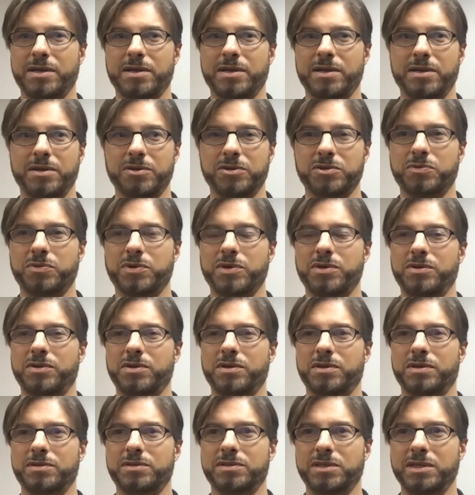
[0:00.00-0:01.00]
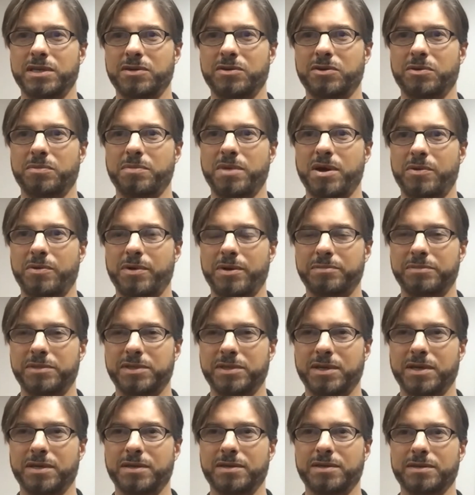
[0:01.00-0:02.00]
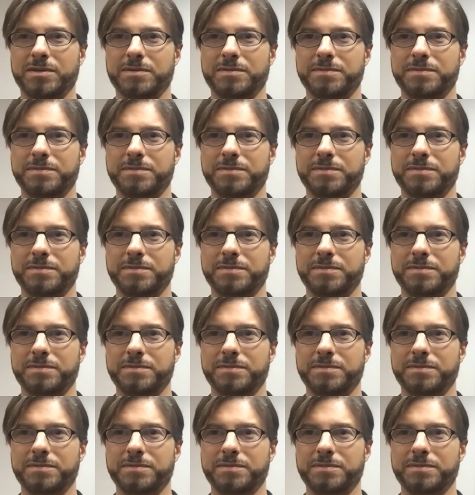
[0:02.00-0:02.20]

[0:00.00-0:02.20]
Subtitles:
And here's where you can see it on my website.